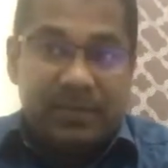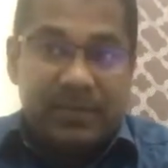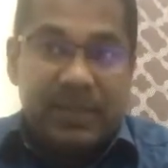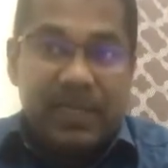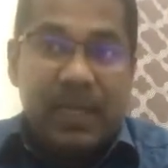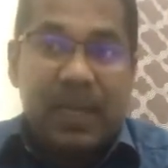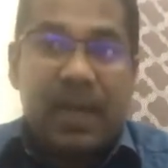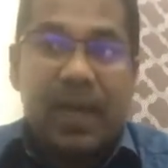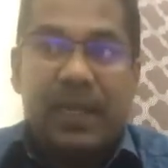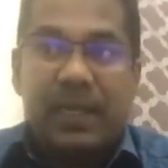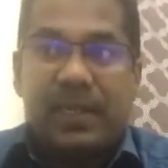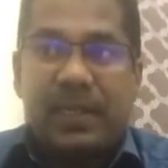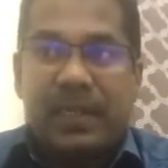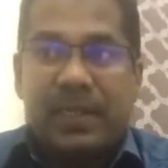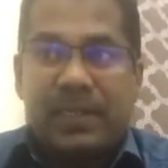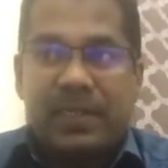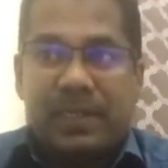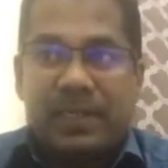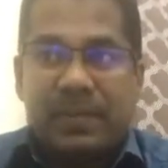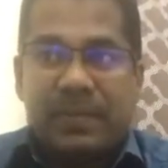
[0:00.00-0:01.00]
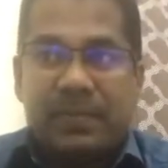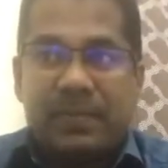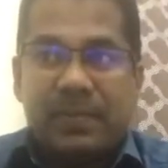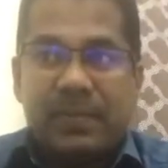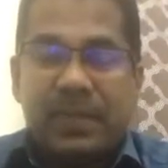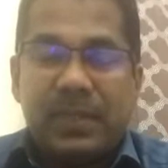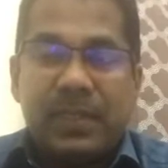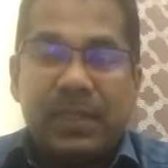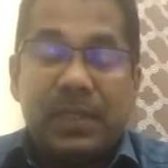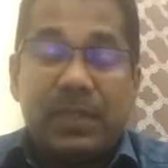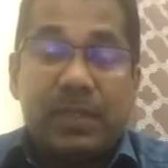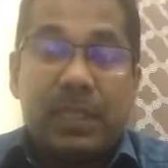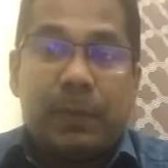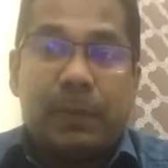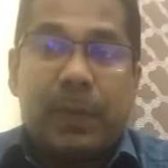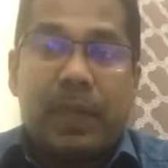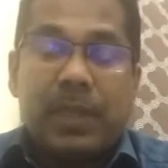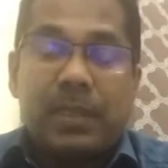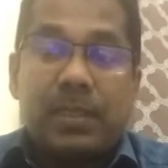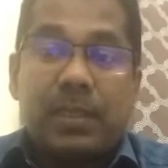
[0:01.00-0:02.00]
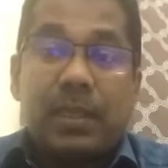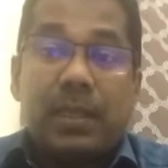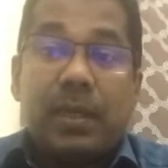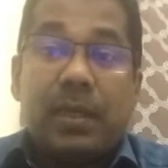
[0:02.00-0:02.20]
High rising. Surprise.